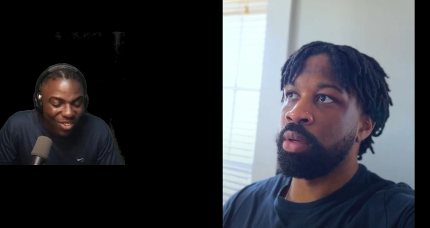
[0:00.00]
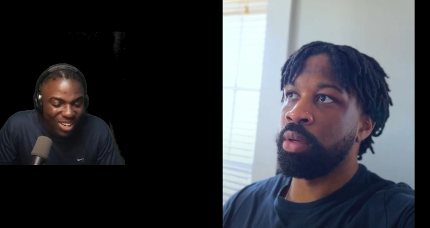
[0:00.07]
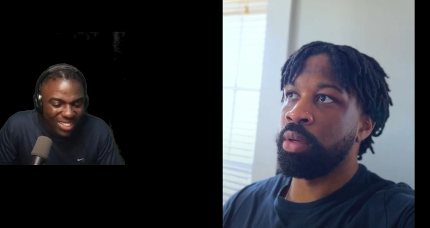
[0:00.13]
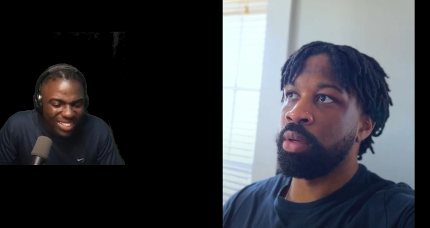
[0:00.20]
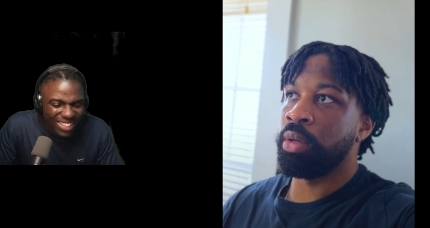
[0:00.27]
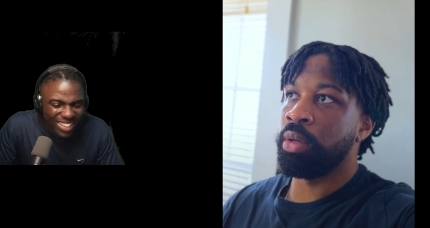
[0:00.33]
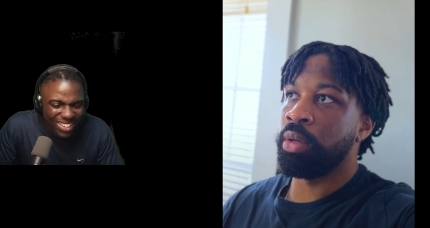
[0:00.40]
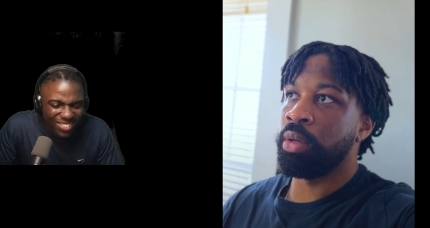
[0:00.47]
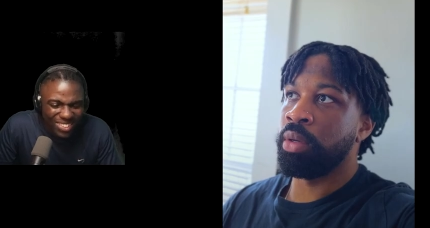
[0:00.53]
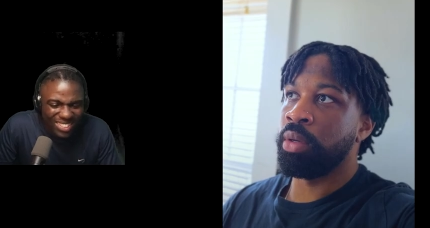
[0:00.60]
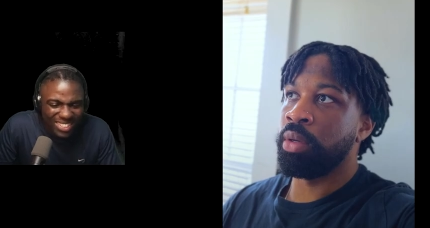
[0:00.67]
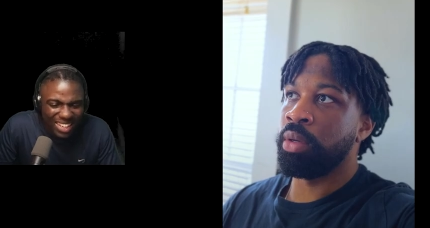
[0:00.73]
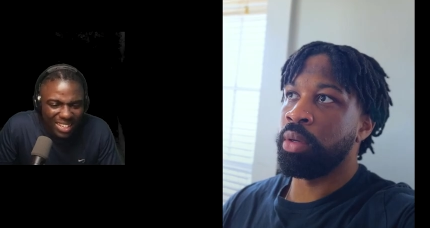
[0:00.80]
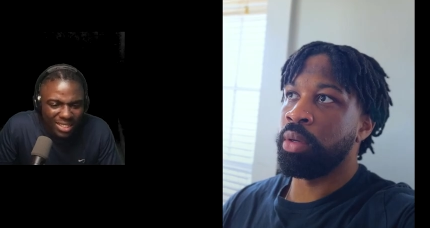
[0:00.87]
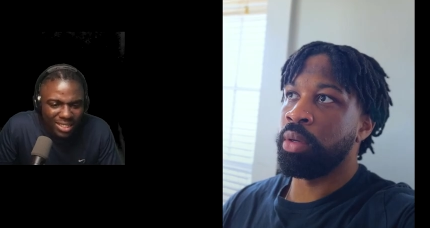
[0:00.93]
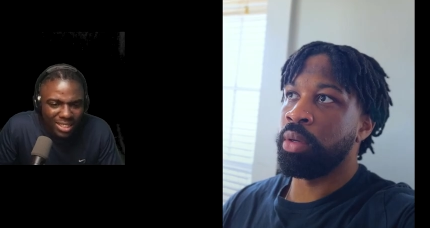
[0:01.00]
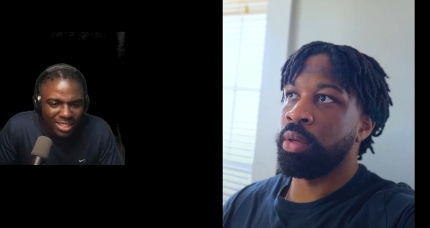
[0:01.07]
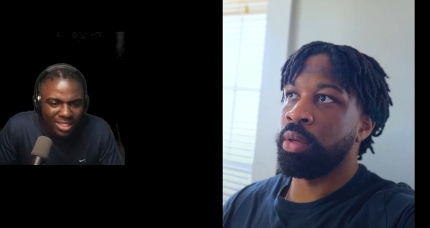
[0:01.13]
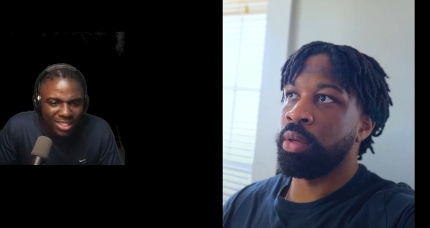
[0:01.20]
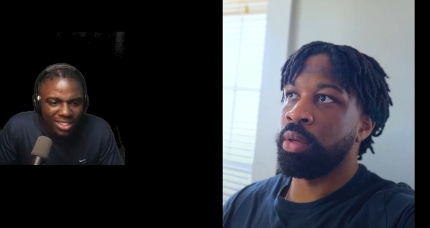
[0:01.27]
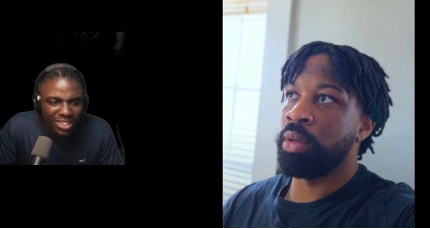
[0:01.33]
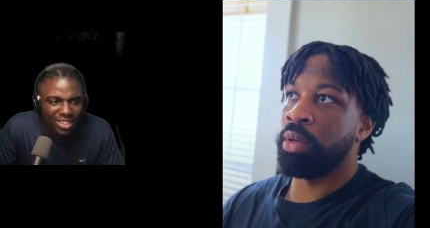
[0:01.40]
Speaker 1: what the hell was that?
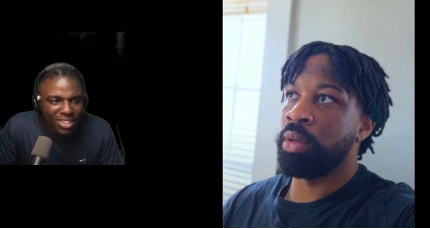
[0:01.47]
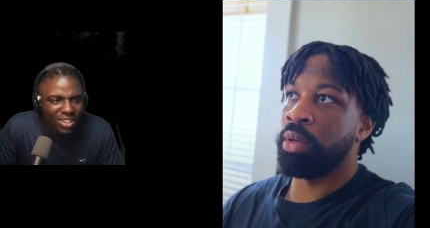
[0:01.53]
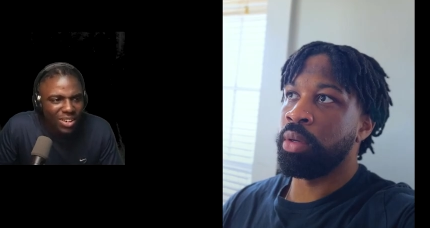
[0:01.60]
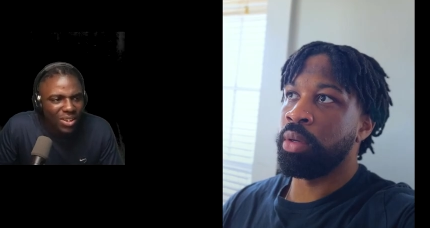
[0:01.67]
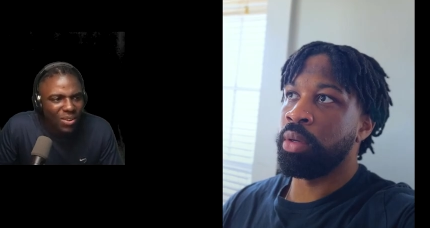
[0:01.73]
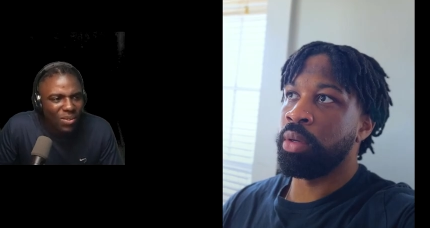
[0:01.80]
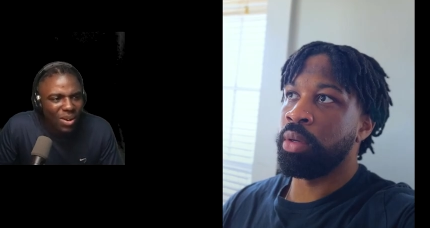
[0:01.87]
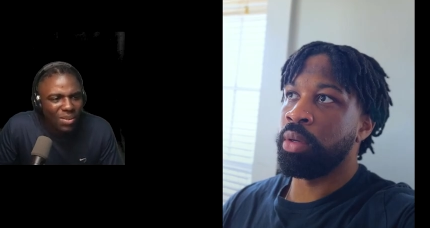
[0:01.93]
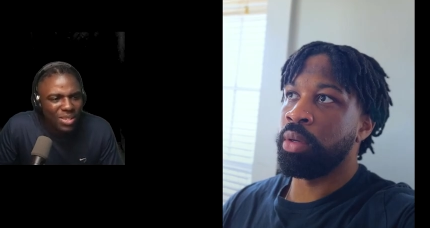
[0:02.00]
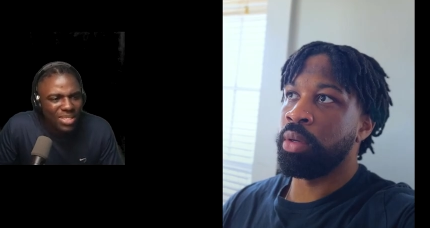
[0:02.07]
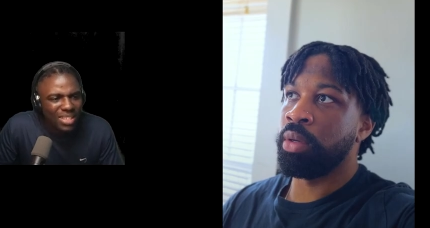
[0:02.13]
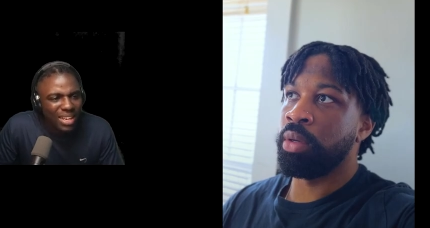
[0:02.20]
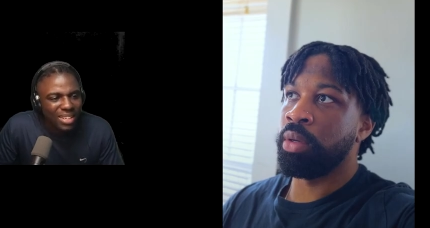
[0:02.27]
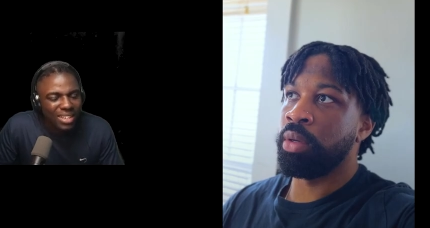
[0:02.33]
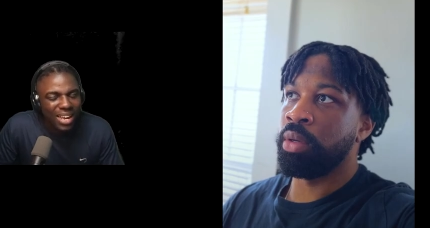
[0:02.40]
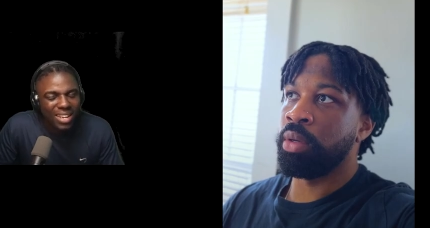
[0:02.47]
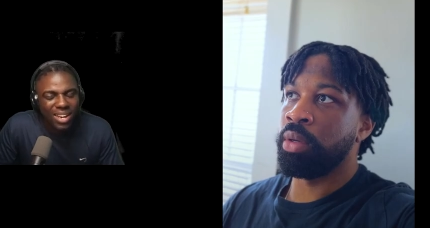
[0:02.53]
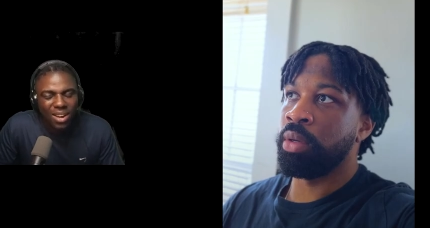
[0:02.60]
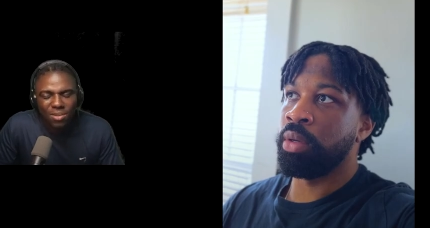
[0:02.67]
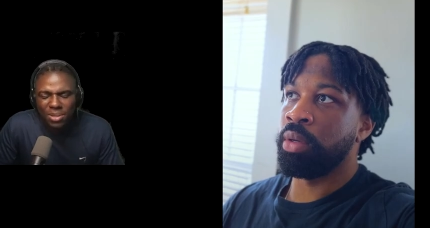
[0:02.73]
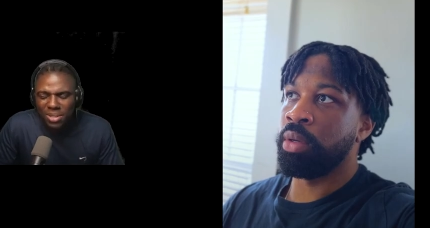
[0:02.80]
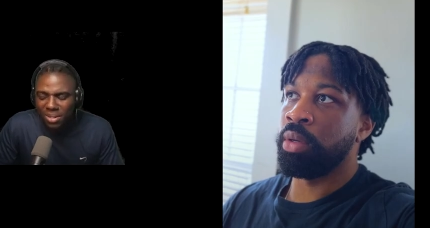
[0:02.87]
What was that? That
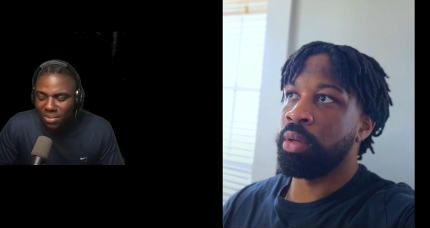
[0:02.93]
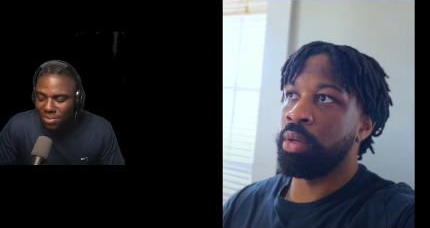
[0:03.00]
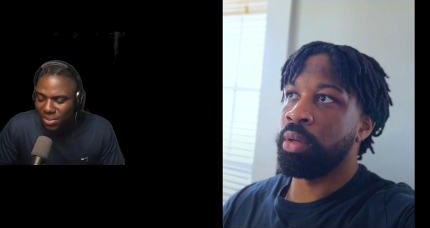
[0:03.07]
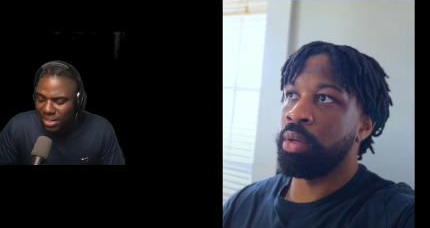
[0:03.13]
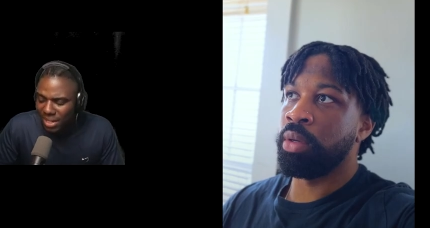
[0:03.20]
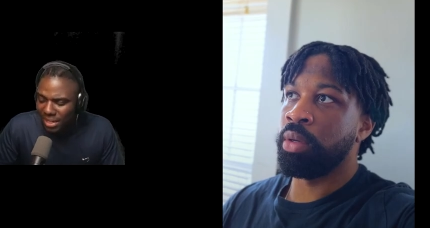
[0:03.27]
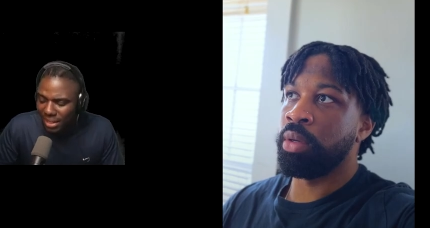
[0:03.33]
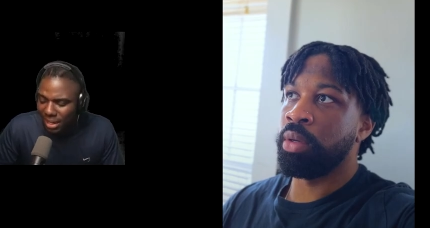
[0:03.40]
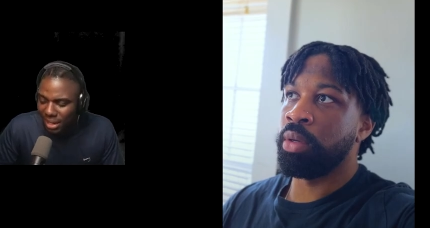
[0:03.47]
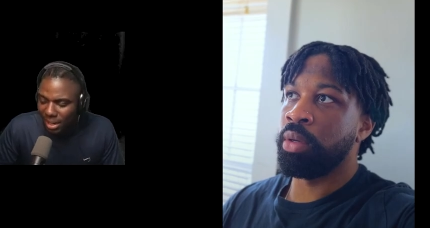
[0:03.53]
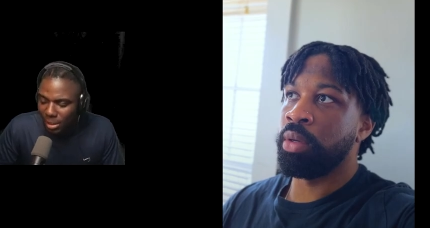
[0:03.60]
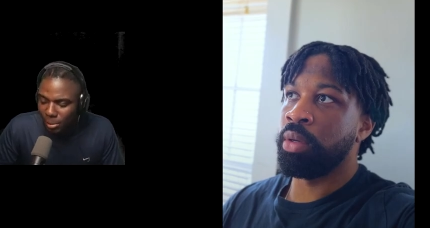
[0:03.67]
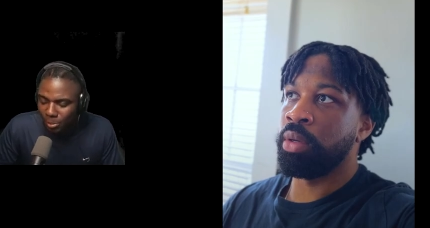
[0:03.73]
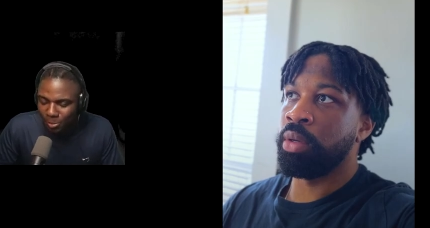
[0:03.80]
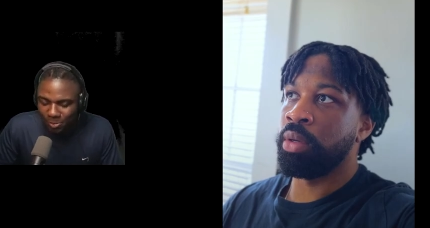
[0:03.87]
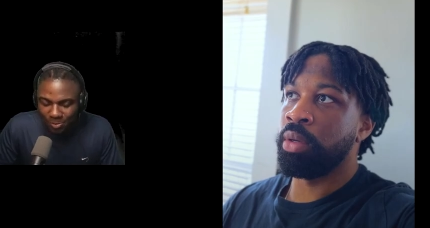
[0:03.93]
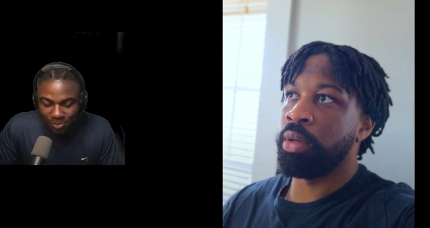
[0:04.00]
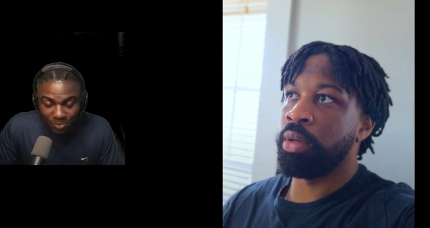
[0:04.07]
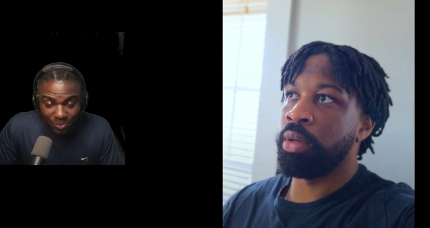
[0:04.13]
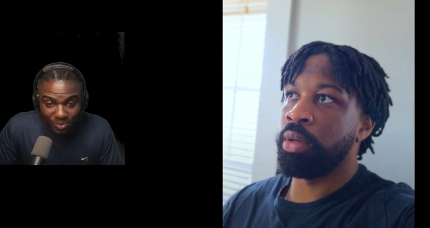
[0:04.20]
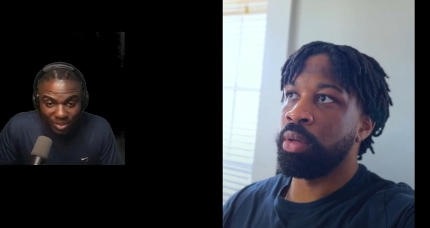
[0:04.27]
that was a freaking um